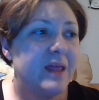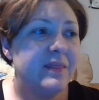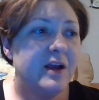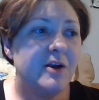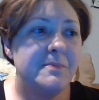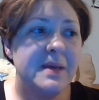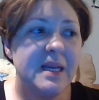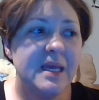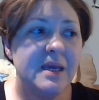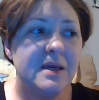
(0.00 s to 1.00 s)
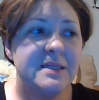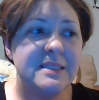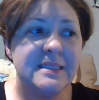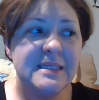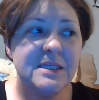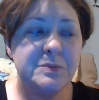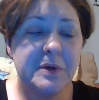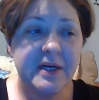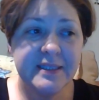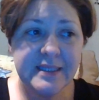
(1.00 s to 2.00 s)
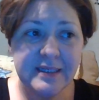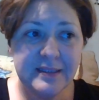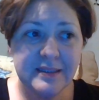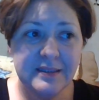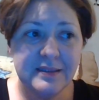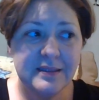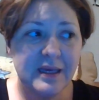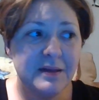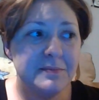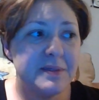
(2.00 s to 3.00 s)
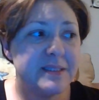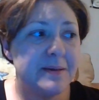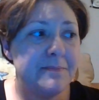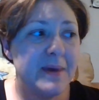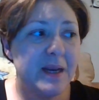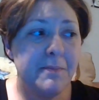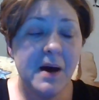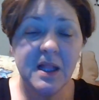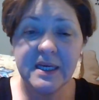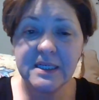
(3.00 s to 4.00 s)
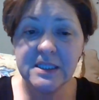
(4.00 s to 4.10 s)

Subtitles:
There are many disease processes and some metabolic